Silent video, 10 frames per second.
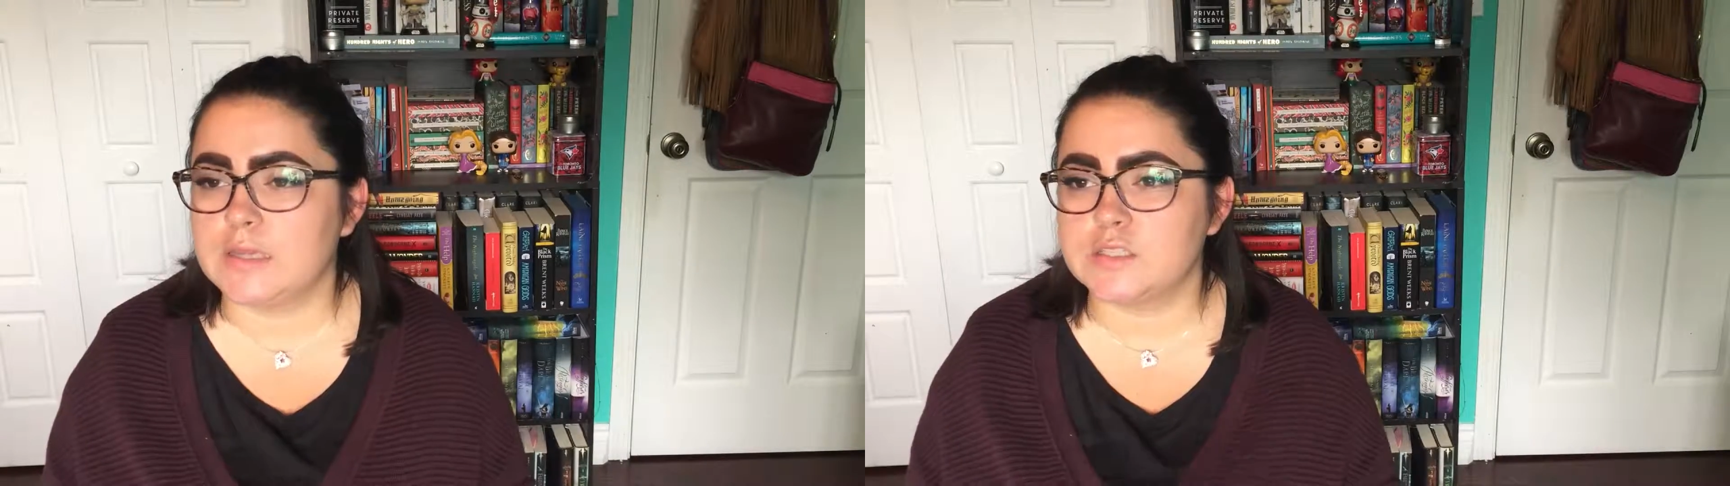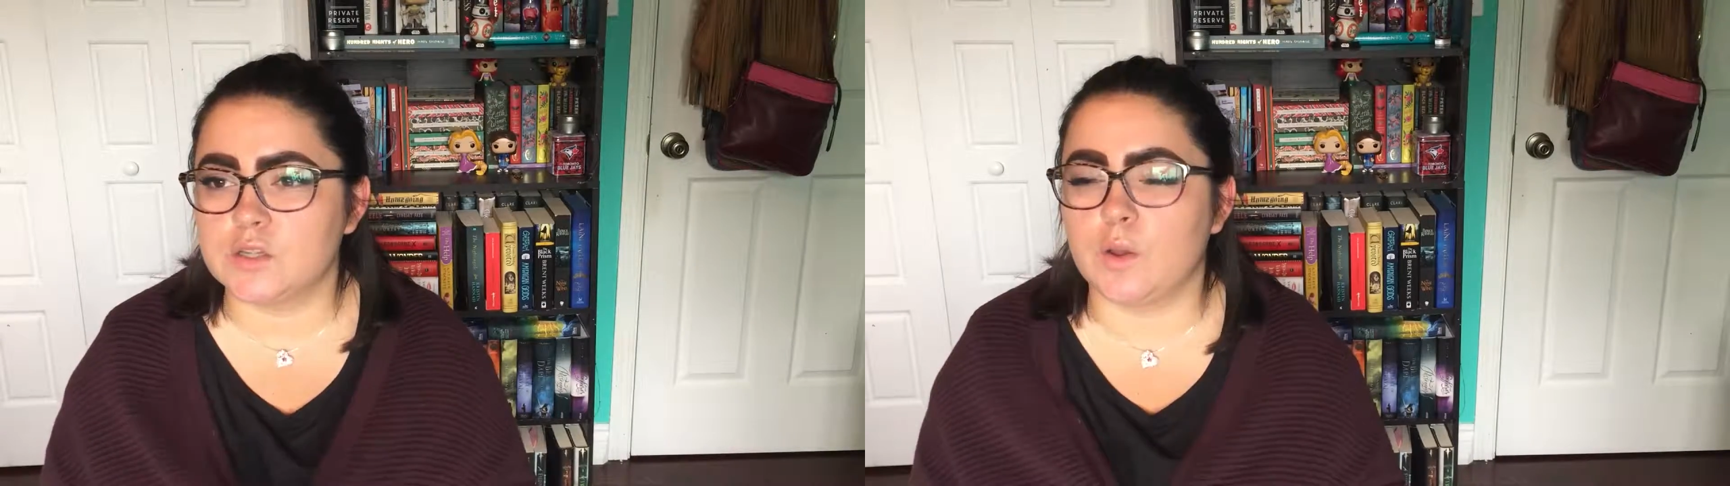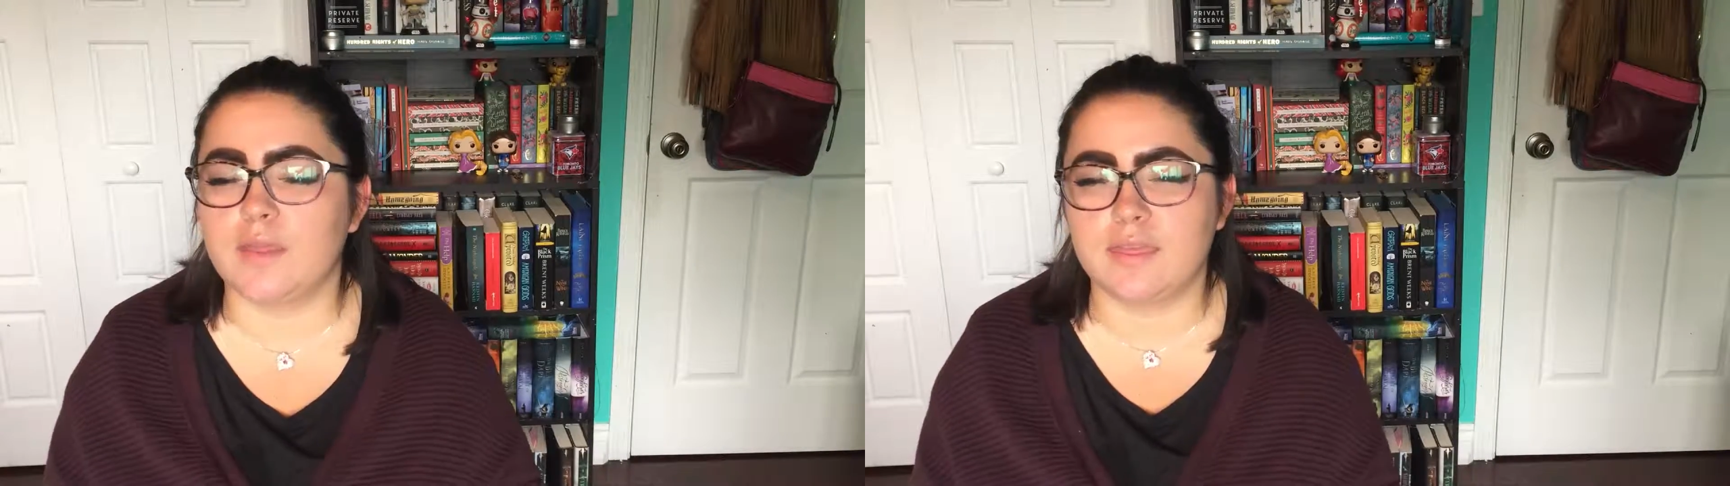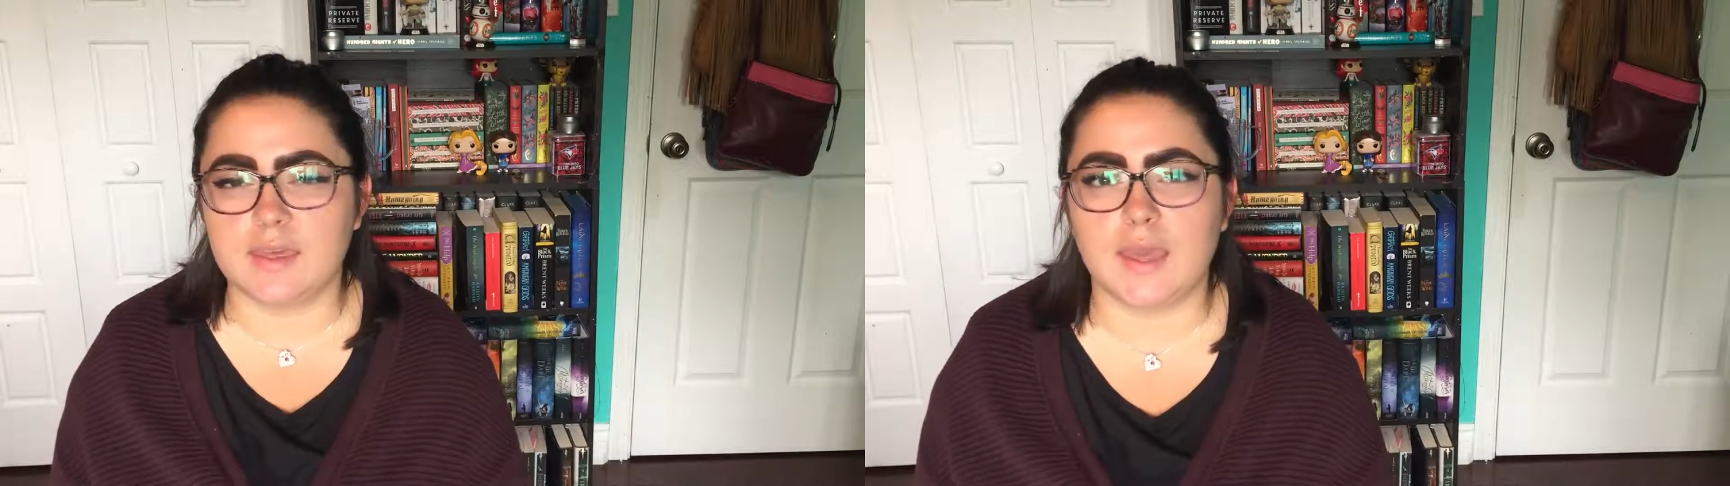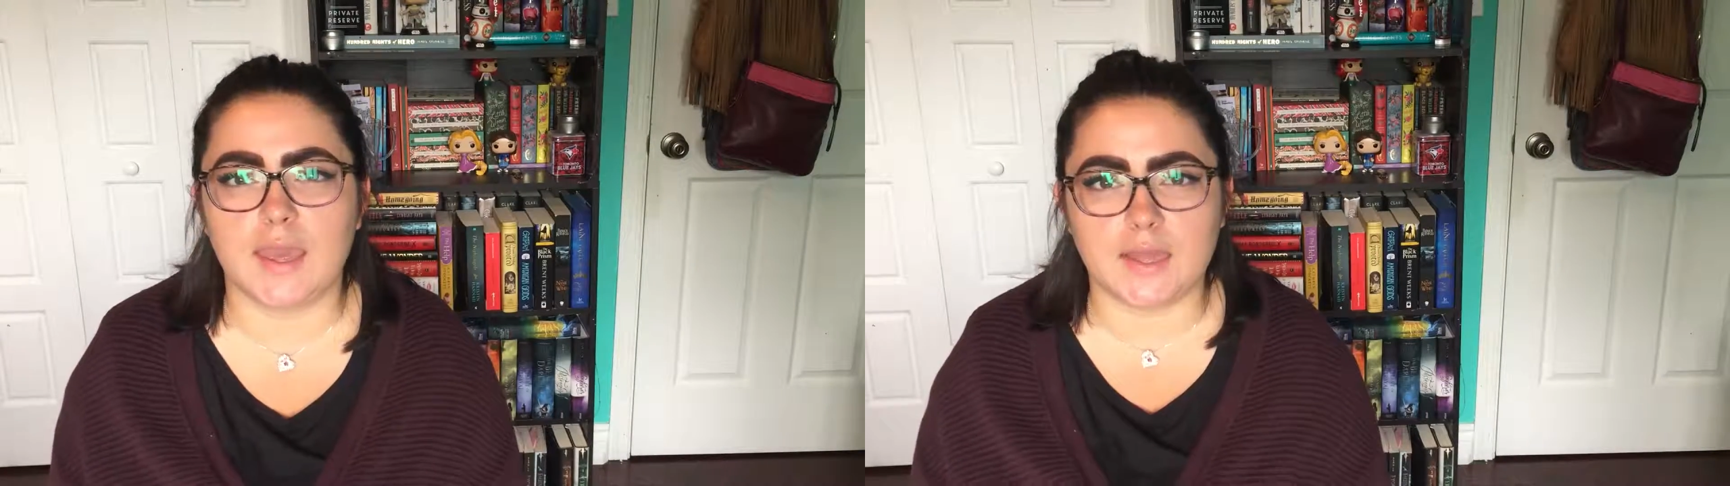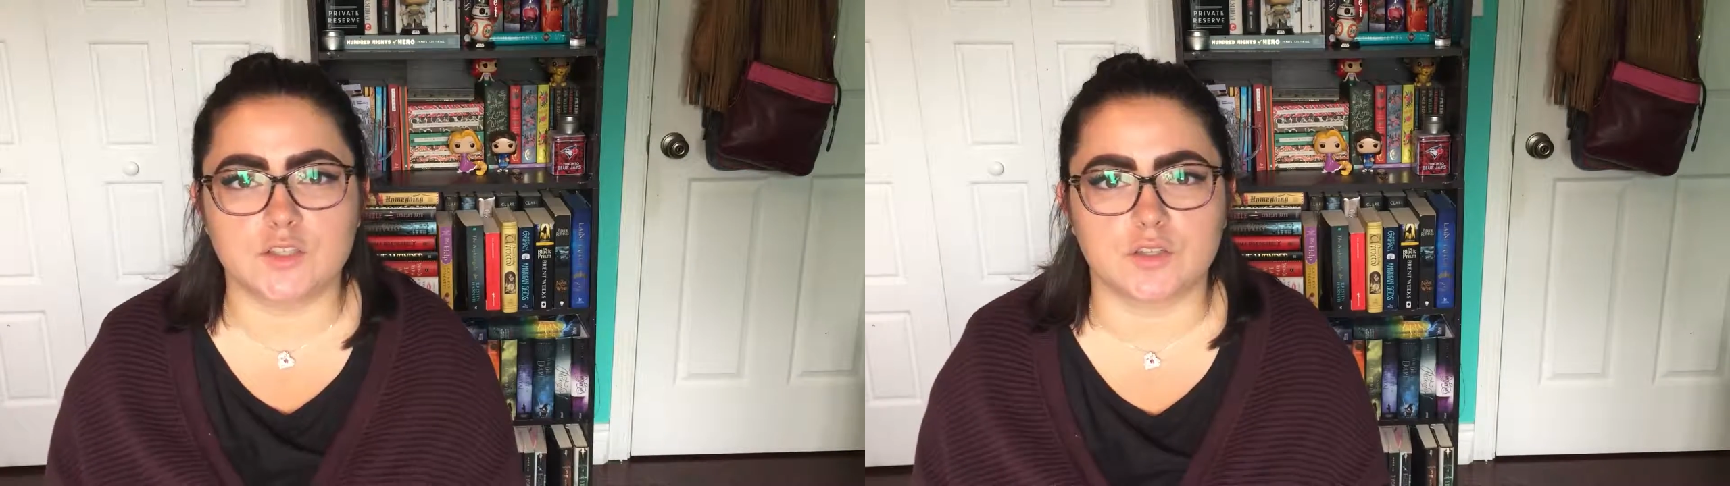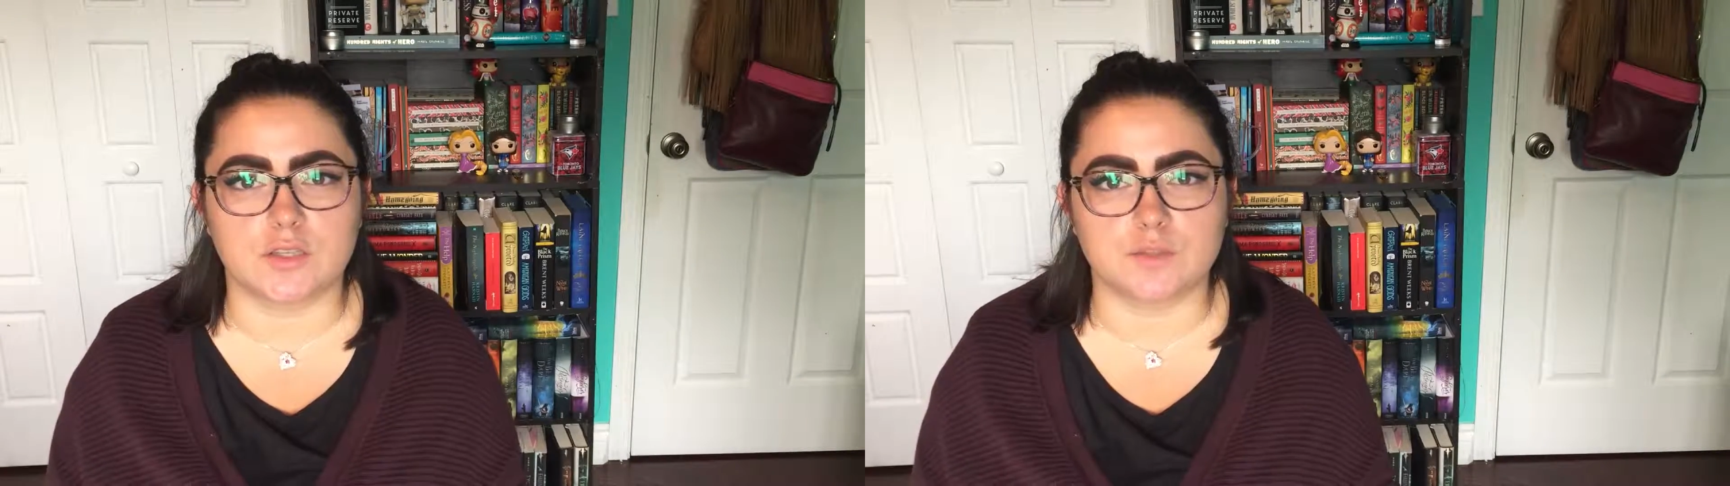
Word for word: So I think I answered